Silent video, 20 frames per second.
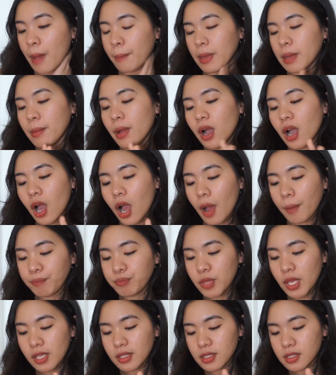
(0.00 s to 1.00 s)
May mga
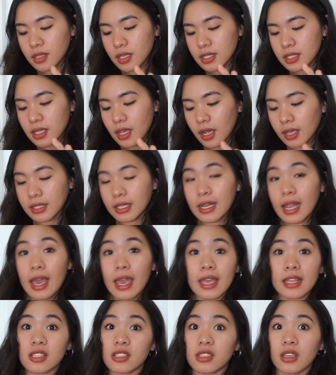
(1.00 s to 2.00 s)
updates din sa
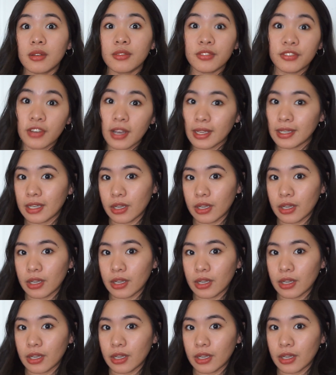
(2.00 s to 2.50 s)
kanila and some fan